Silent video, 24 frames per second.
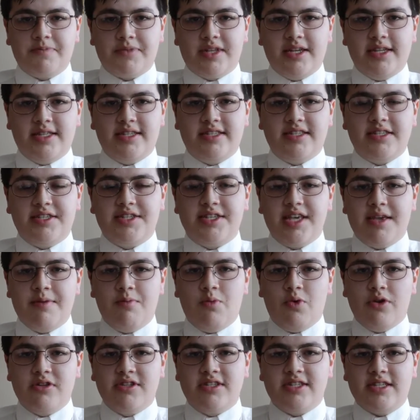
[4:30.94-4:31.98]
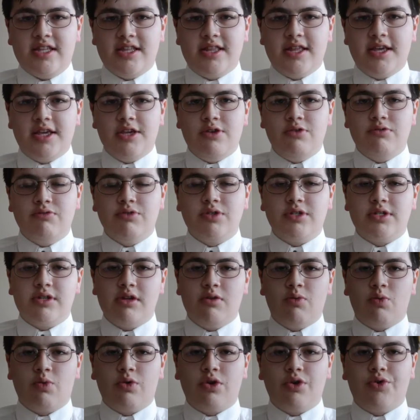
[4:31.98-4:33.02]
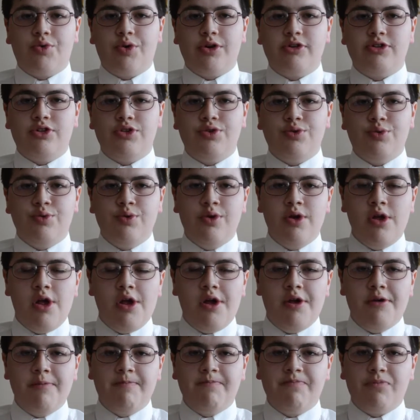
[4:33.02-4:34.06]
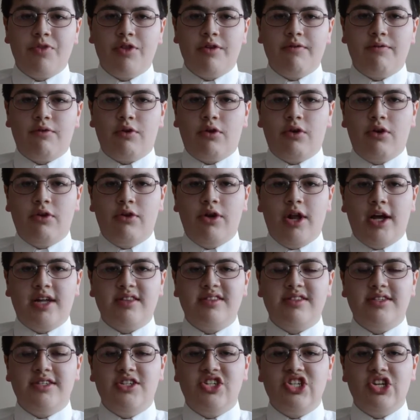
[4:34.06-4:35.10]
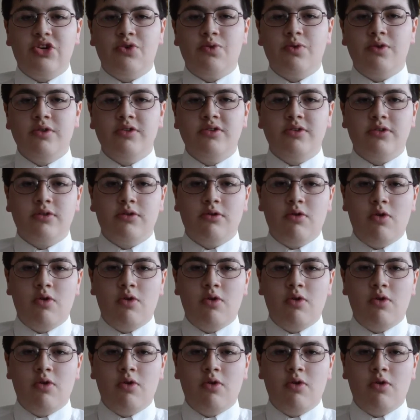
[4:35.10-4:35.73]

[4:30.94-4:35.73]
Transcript: It's the same ones that they used in World War II for Nazi generals.